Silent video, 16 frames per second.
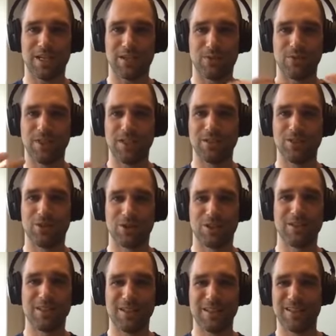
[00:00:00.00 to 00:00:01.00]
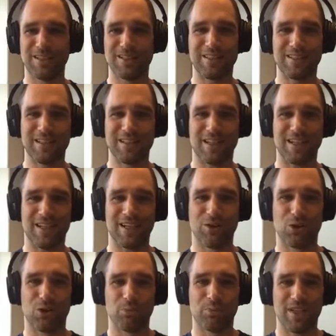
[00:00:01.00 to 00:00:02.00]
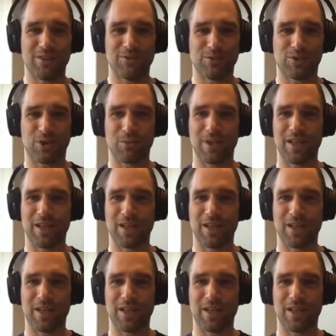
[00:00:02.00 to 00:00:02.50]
relearn a whole platform.